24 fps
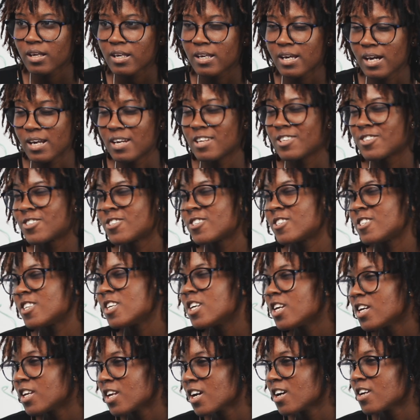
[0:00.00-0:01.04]
getting
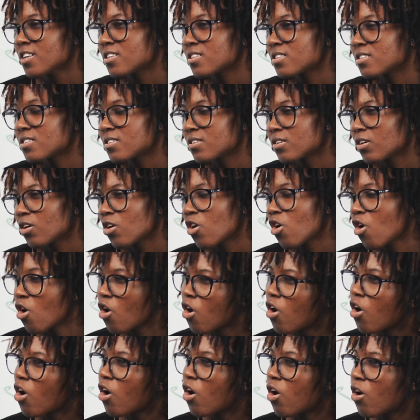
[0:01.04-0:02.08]
stickiness,
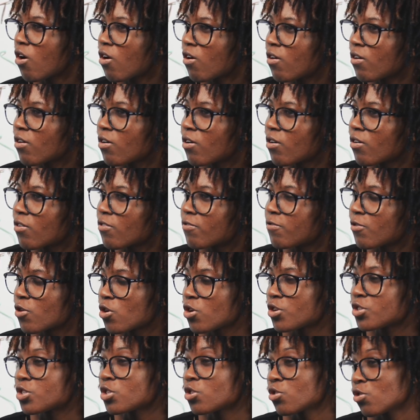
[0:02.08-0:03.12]
or
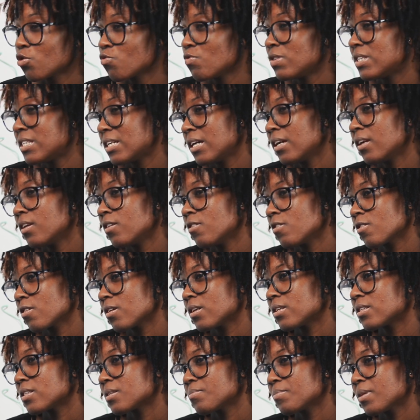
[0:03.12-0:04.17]
focusing on retaining your
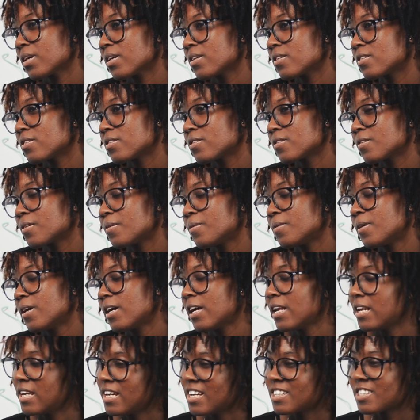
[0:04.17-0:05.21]
customers?
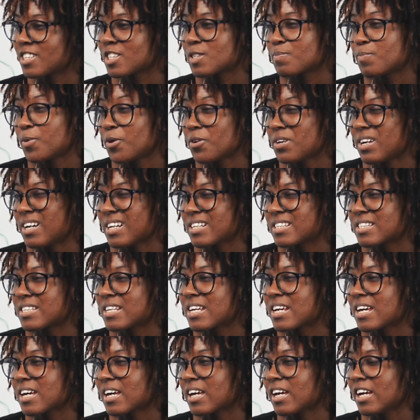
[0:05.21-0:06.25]
Let's explore that
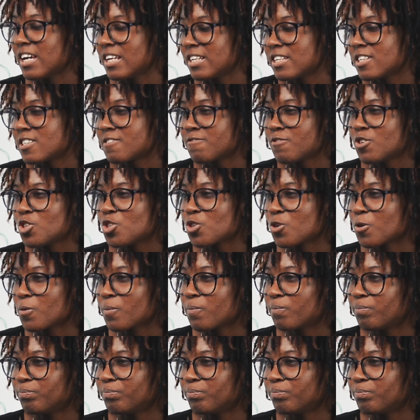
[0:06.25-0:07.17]
in this video.